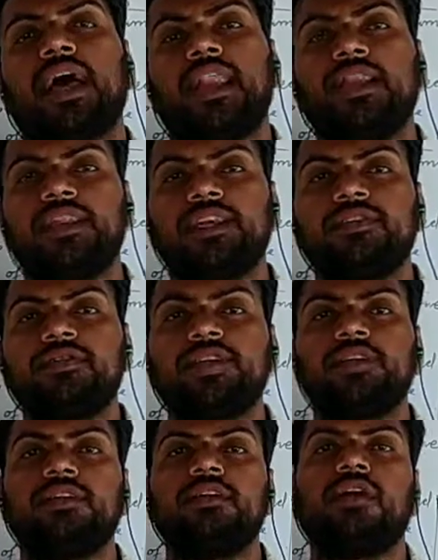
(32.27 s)
a
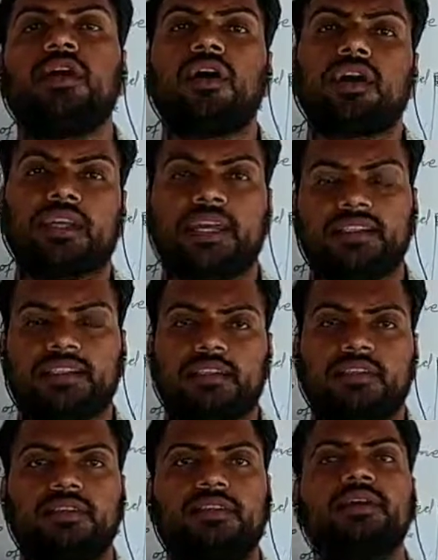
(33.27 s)
liquid or
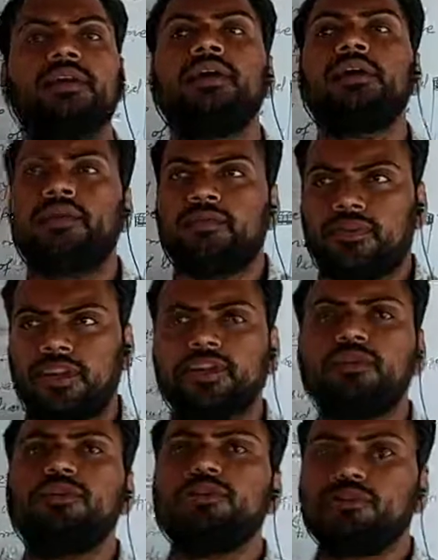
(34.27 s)
gases.
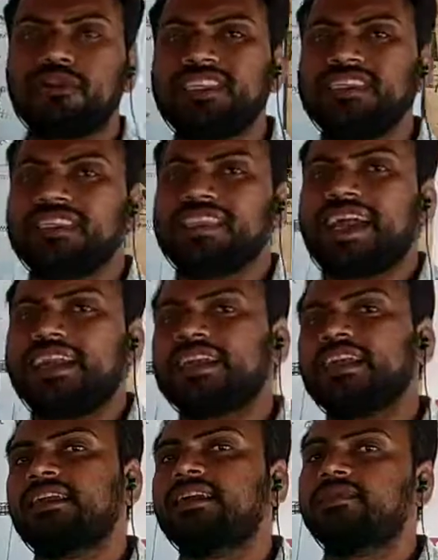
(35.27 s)
Fluids means that
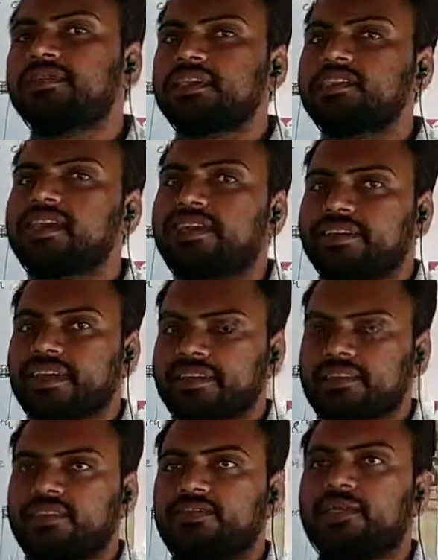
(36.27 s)
liquids and
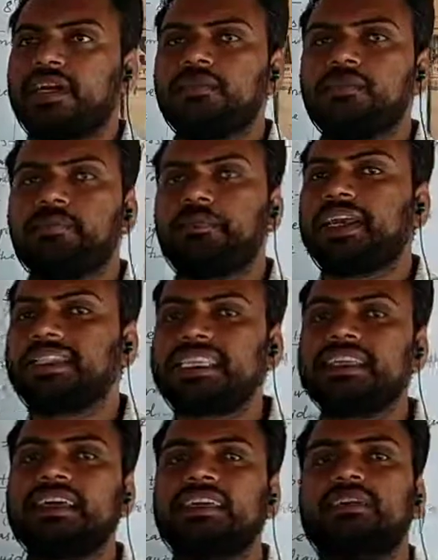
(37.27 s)
gases, but
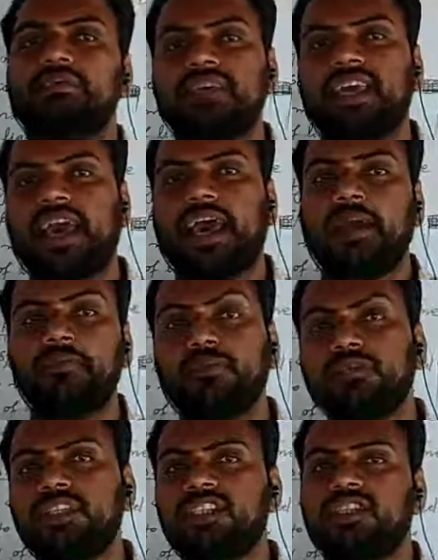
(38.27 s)
basically we have
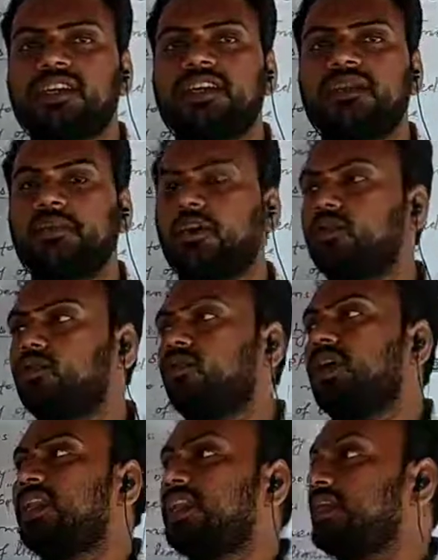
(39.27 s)
to study about
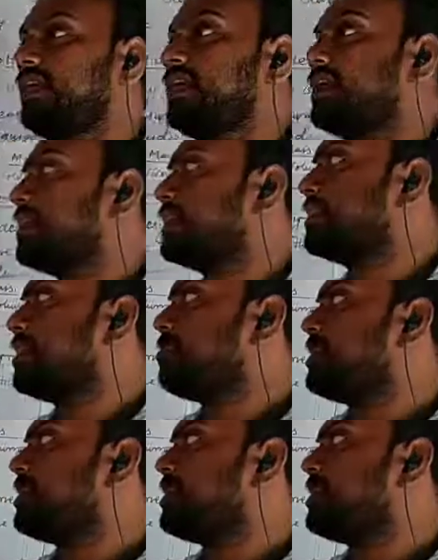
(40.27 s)
only the